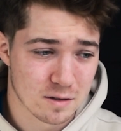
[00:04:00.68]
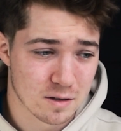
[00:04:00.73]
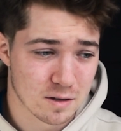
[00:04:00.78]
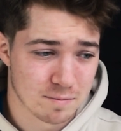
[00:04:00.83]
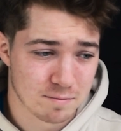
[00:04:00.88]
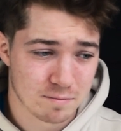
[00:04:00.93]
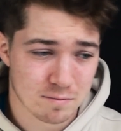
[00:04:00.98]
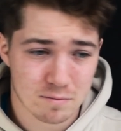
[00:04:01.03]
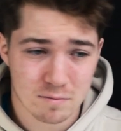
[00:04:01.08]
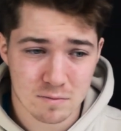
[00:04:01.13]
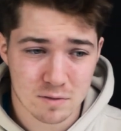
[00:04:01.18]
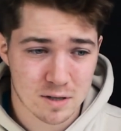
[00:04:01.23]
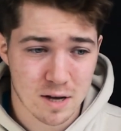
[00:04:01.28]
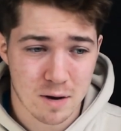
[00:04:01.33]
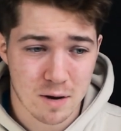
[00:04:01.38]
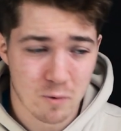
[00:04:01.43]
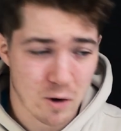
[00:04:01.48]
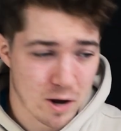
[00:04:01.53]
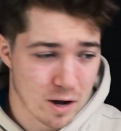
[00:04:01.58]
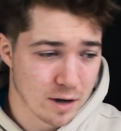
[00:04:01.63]
the
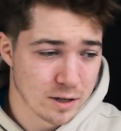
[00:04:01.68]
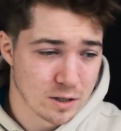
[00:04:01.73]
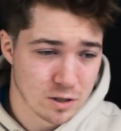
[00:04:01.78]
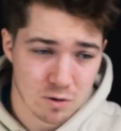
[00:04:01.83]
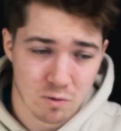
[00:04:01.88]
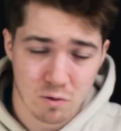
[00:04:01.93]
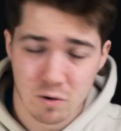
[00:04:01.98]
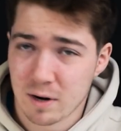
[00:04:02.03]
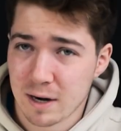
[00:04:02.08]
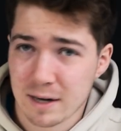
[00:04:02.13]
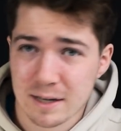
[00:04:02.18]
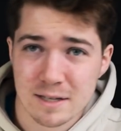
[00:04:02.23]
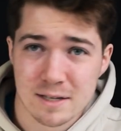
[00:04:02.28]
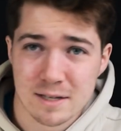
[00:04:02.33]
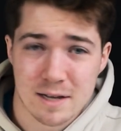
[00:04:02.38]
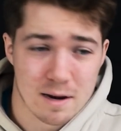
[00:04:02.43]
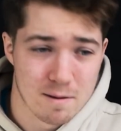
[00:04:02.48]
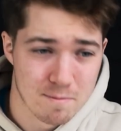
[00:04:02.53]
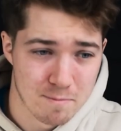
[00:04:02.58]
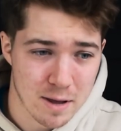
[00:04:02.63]
same way I do or at
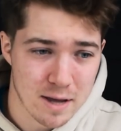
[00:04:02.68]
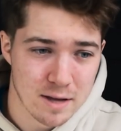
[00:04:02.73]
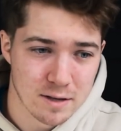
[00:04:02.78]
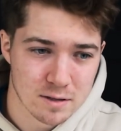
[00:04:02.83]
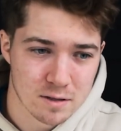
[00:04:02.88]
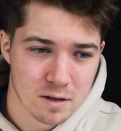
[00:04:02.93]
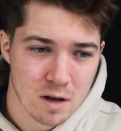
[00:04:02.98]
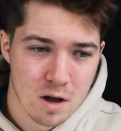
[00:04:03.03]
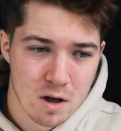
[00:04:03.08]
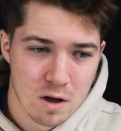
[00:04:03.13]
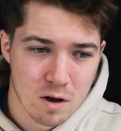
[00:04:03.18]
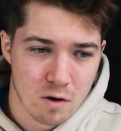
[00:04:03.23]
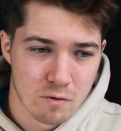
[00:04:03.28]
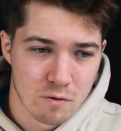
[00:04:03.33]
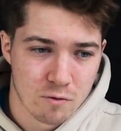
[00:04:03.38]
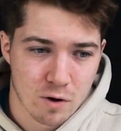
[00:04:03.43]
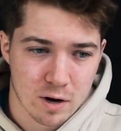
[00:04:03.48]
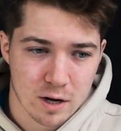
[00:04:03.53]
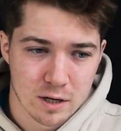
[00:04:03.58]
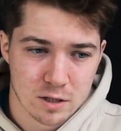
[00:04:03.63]
least get a base
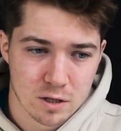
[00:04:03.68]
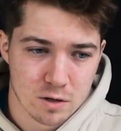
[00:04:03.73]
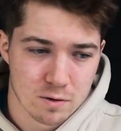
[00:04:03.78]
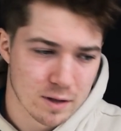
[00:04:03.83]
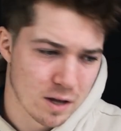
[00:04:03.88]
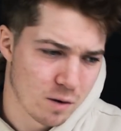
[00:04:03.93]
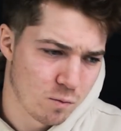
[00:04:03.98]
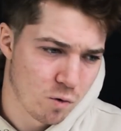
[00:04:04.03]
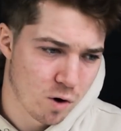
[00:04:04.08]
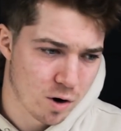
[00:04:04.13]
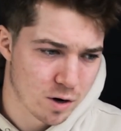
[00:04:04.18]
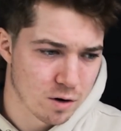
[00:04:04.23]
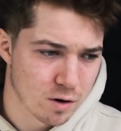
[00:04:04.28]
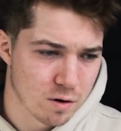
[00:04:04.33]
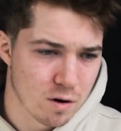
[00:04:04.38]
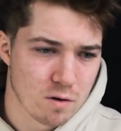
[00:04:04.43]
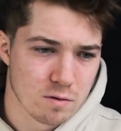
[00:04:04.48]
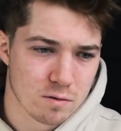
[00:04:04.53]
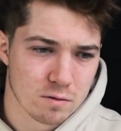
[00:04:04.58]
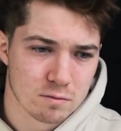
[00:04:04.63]
of what I do and then work
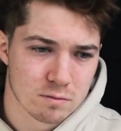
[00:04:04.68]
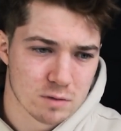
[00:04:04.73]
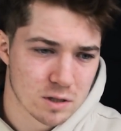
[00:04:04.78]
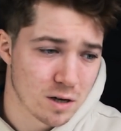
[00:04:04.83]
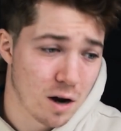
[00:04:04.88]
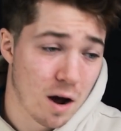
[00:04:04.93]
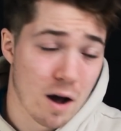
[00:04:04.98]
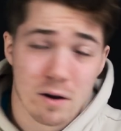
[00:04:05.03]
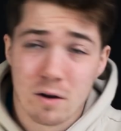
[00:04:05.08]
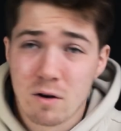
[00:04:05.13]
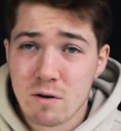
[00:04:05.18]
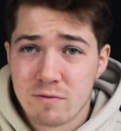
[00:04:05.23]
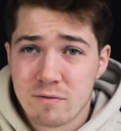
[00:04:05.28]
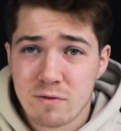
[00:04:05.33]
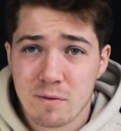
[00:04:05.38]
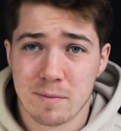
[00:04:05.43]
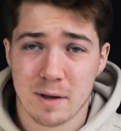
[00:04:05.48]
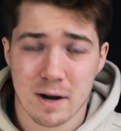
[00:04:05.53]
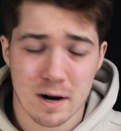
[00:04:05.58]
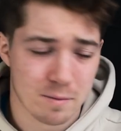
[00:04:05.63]
your own style off
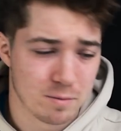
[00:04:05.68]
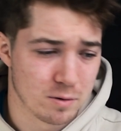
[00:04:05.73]
from there.